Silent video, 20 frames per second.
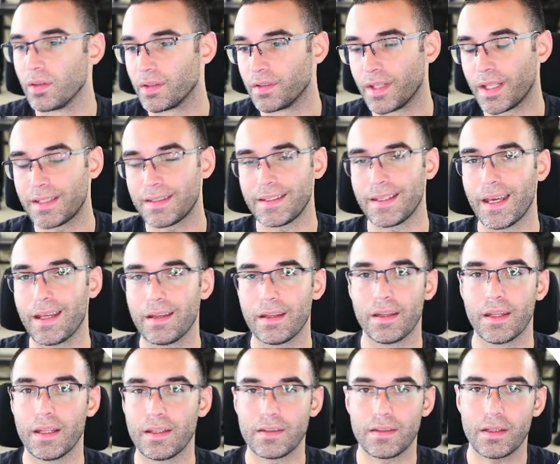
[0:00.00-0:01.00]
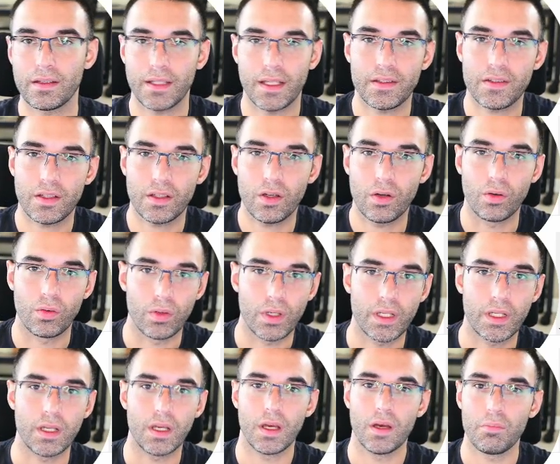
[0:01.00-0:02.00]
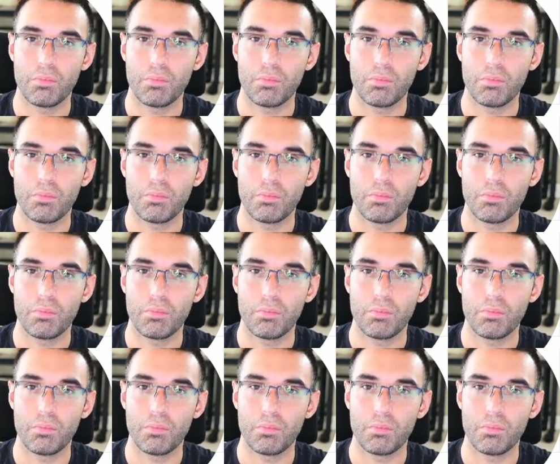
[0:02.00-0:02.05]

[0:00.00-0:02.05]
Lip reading: Because that's the end of that's the goal, right?